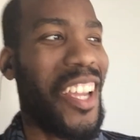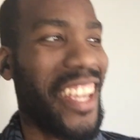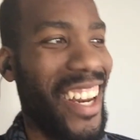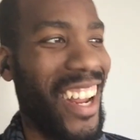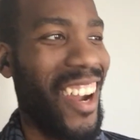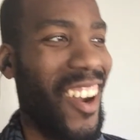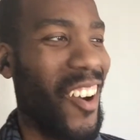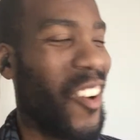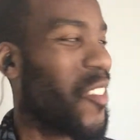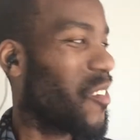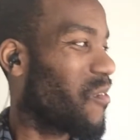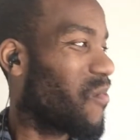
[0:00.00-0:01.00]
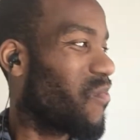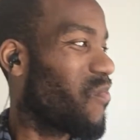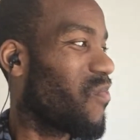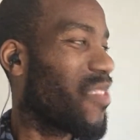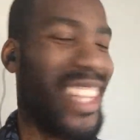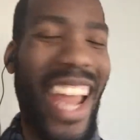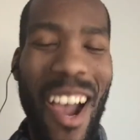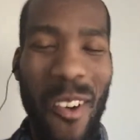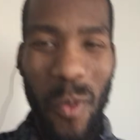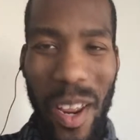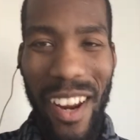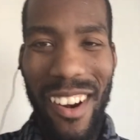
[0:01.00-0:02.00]
you know, now
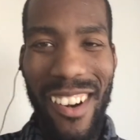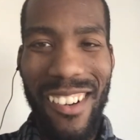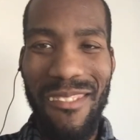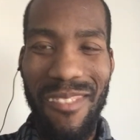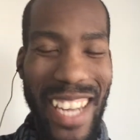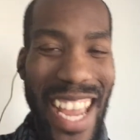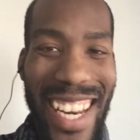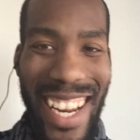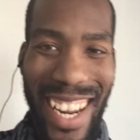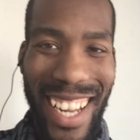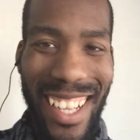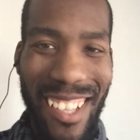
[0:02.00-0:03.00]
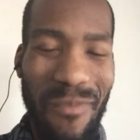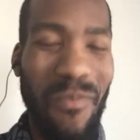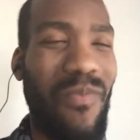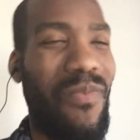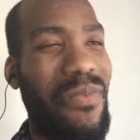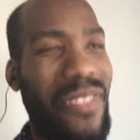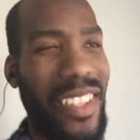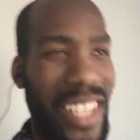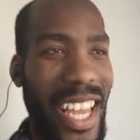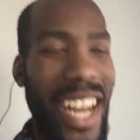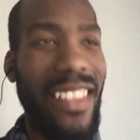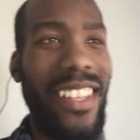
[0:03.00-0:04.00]
we're dating.
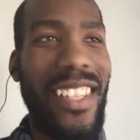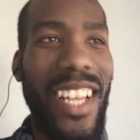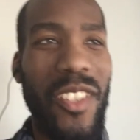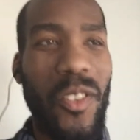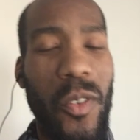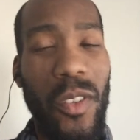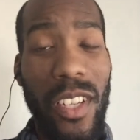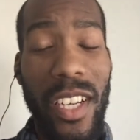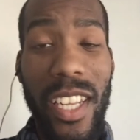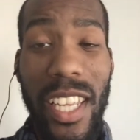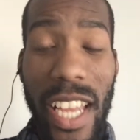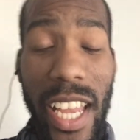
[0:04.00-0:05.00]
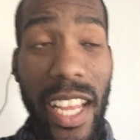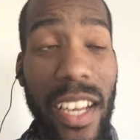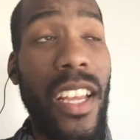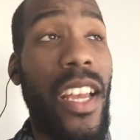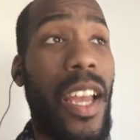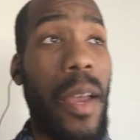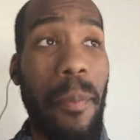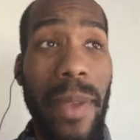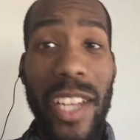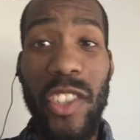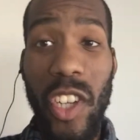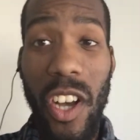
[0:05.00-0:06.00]
And I think that's cool. And again,
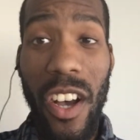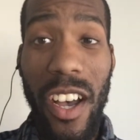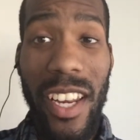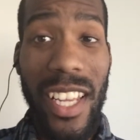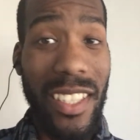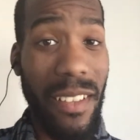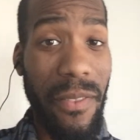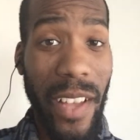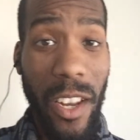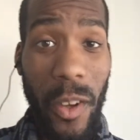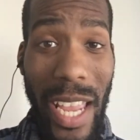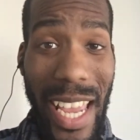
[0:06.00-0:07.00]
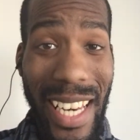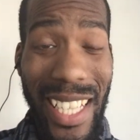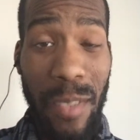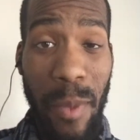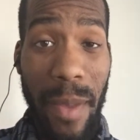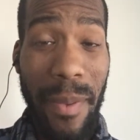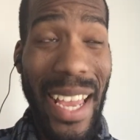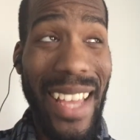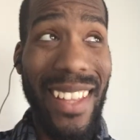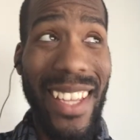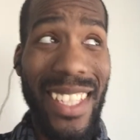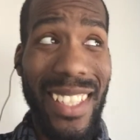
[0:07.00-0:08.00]
Big Sean is a fellow 80s baby. I
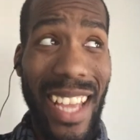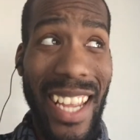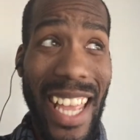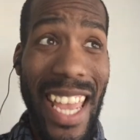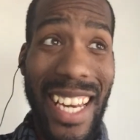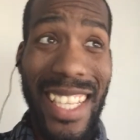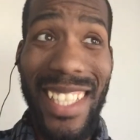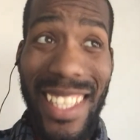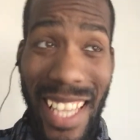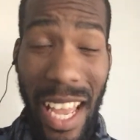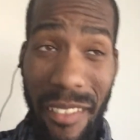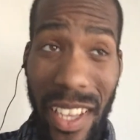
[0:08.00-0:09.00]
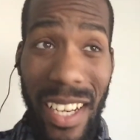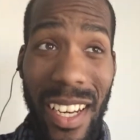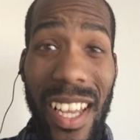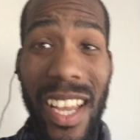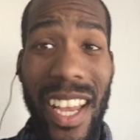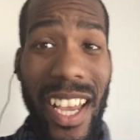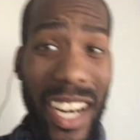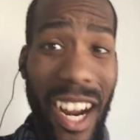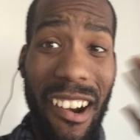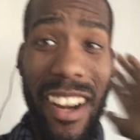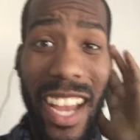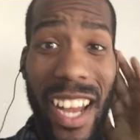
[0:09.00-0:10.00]
think he's like 87. And
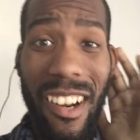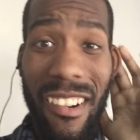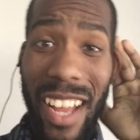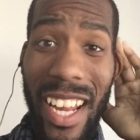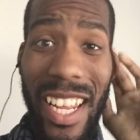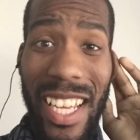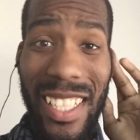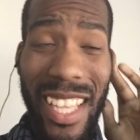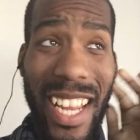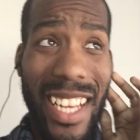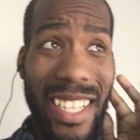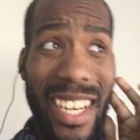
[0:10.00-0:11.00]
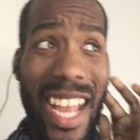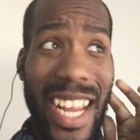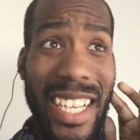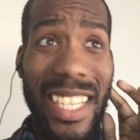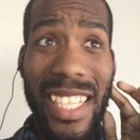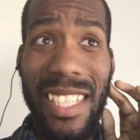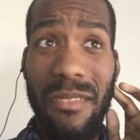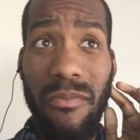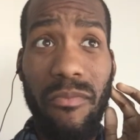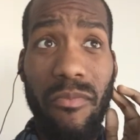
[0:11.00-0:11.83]
Ariana Grande is like 90